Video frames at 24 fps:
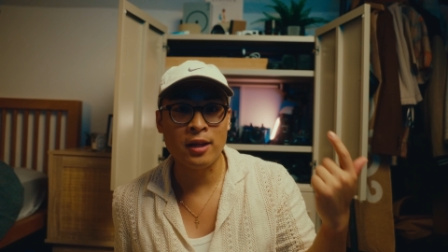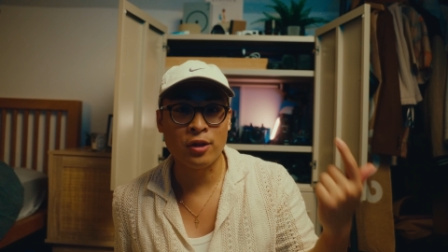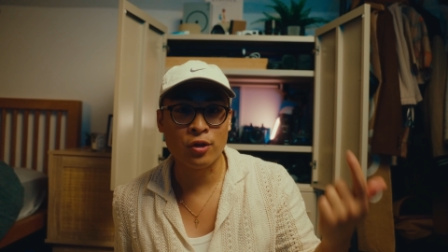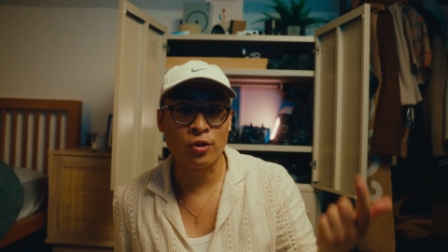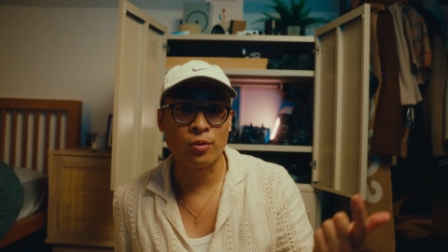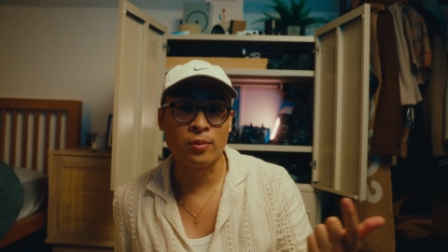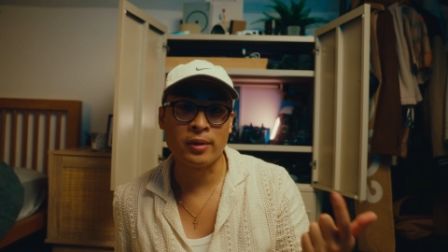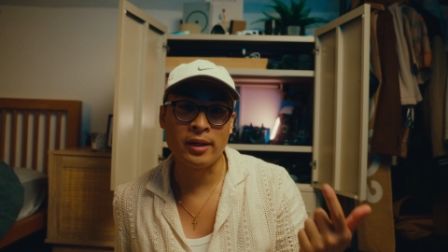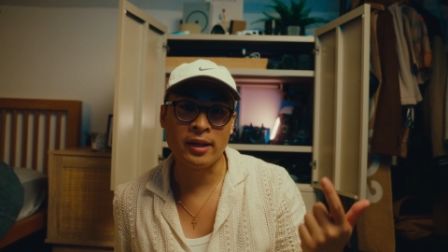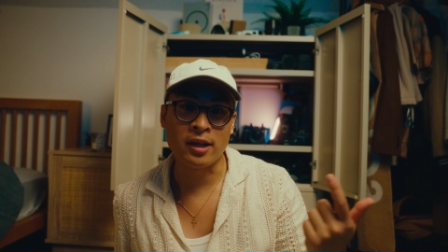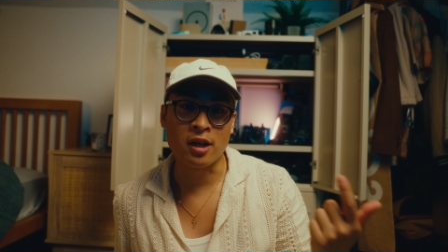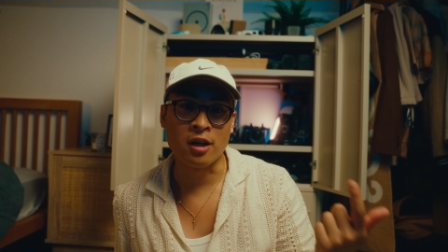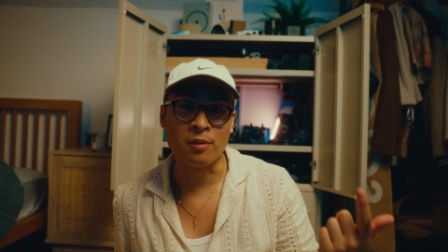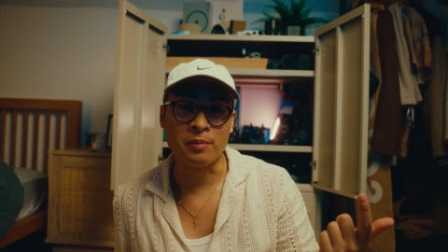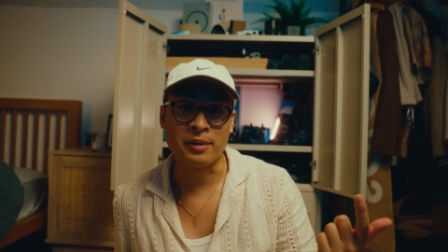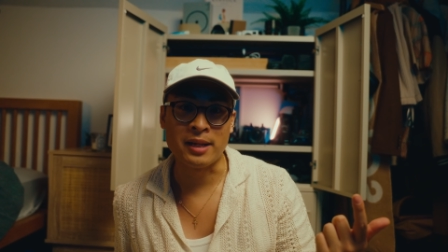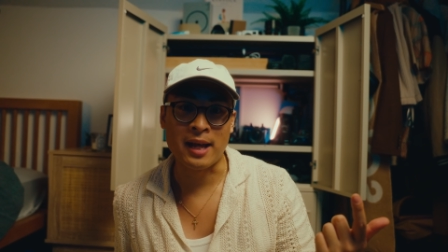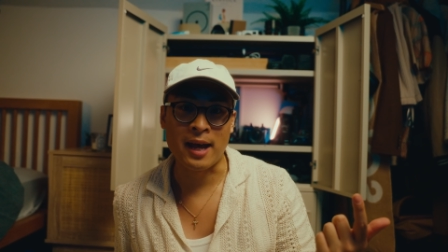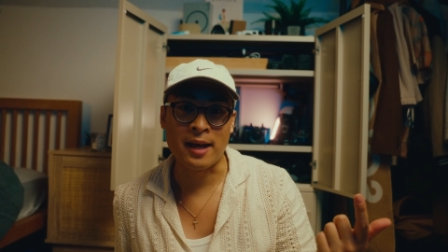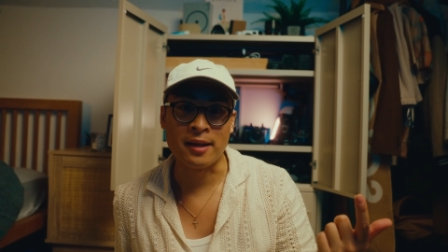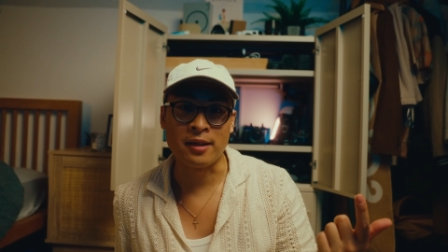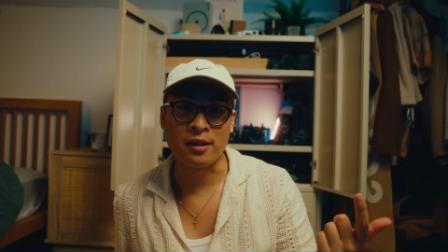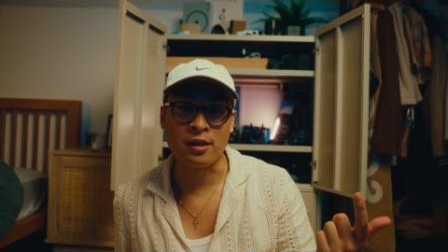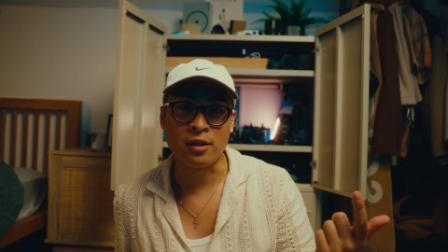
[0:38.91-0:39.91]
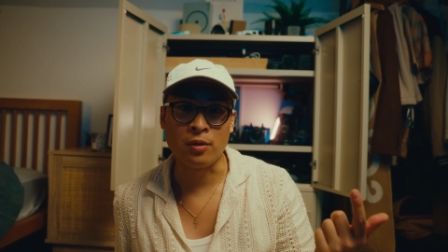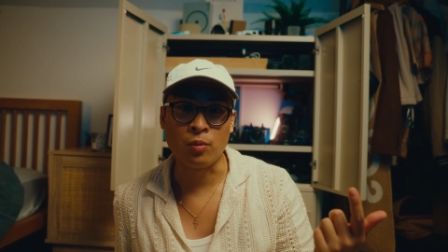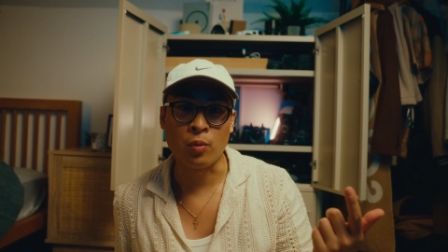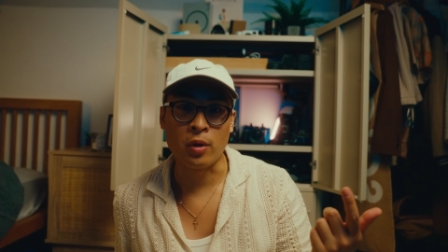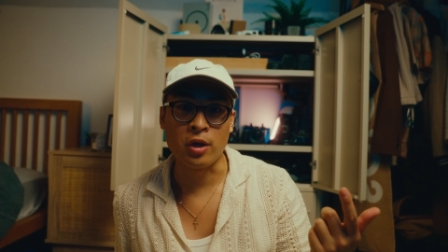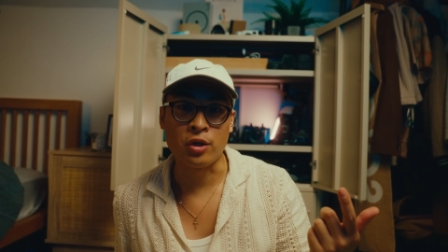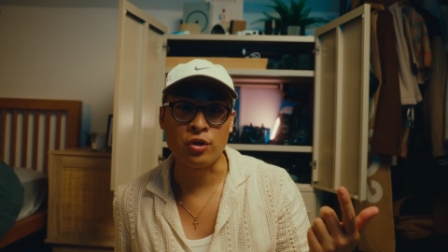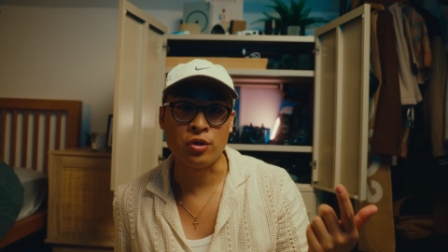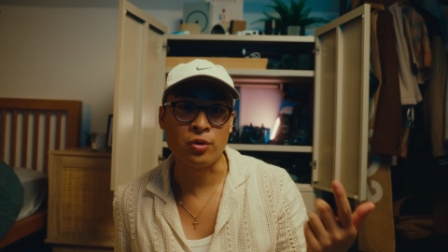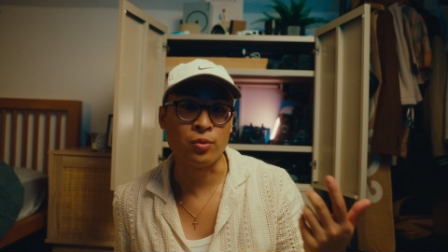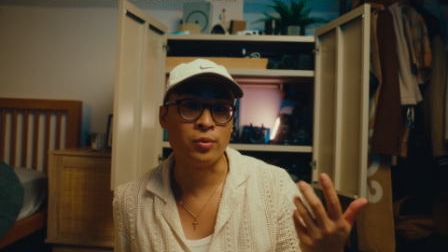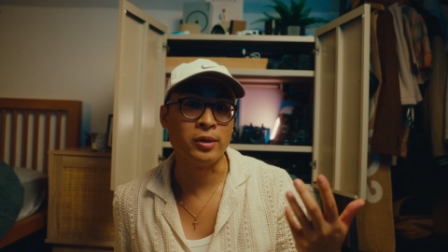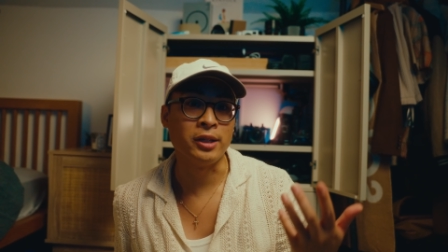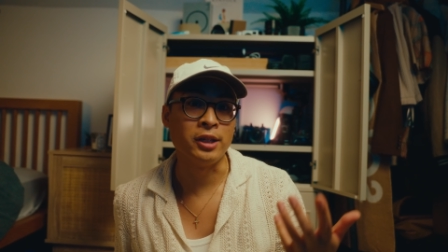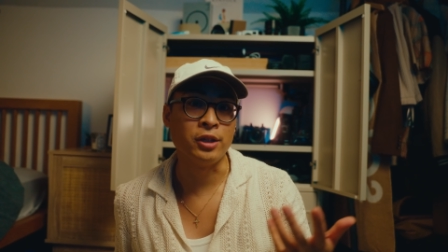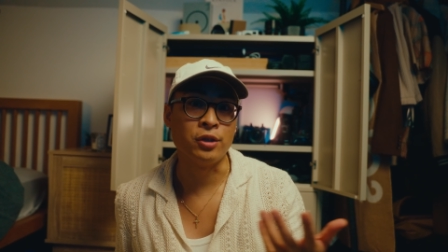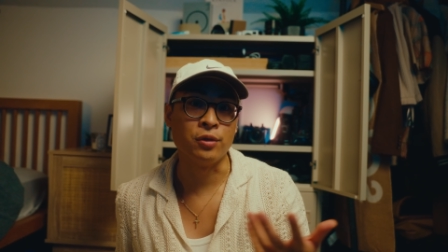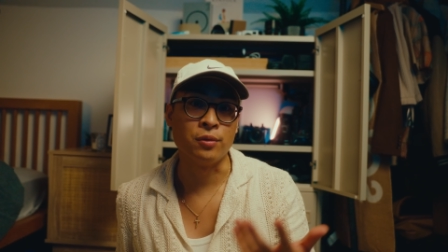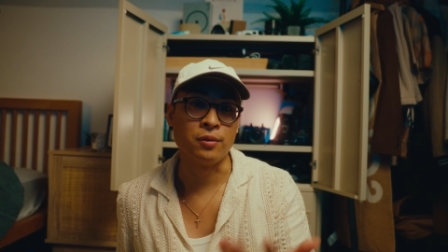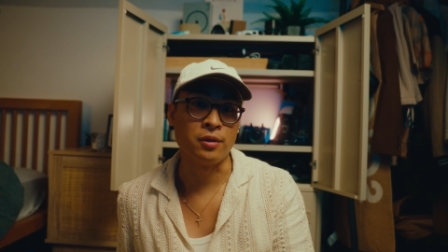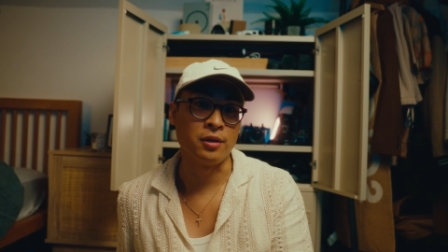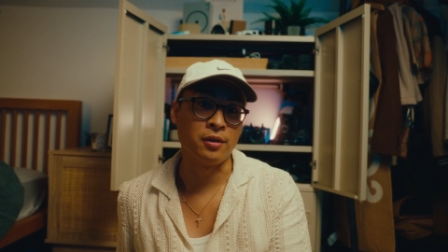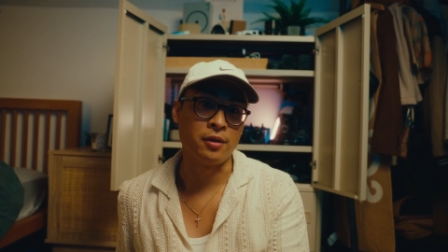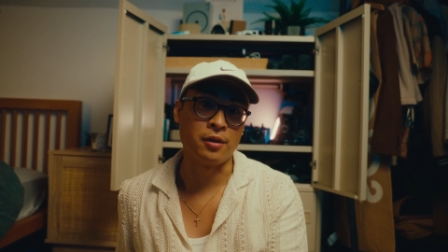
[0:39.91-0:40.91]
do really come in handy when you really
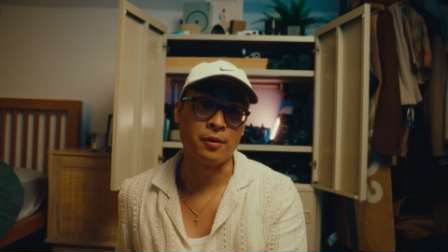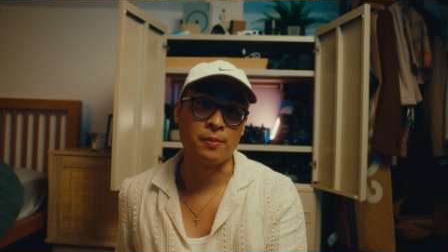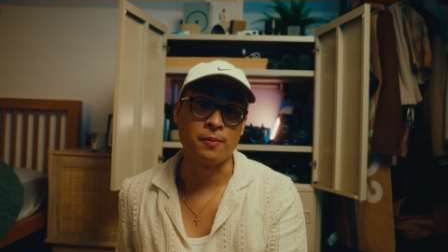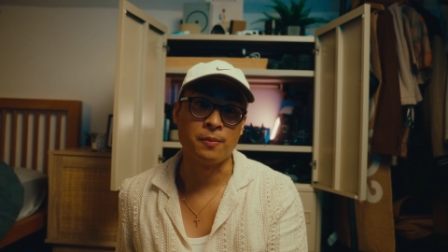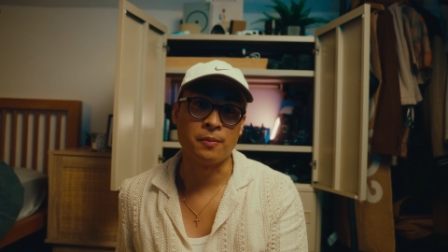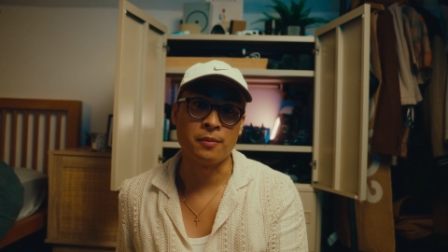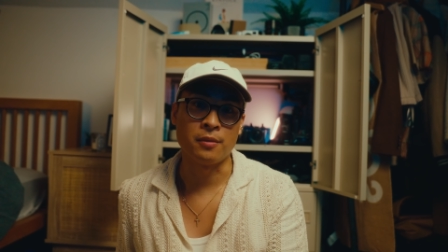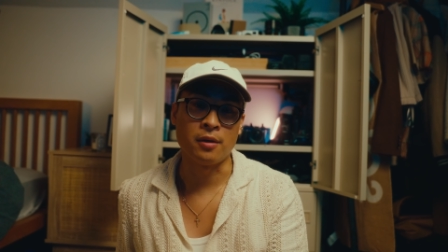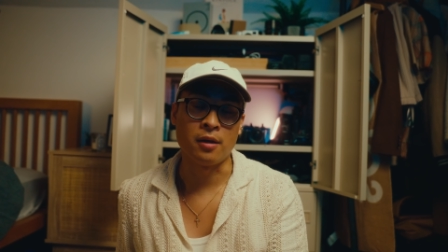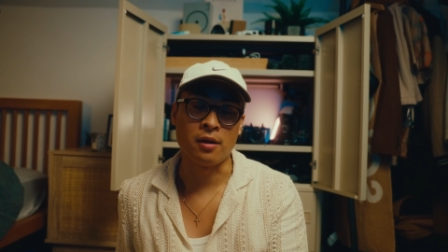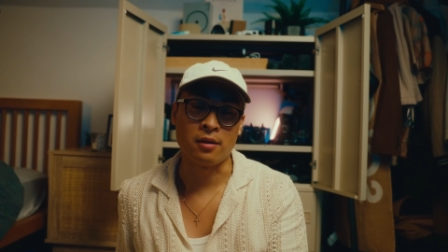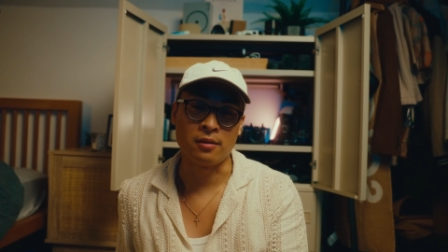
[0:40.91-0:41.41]
do need them.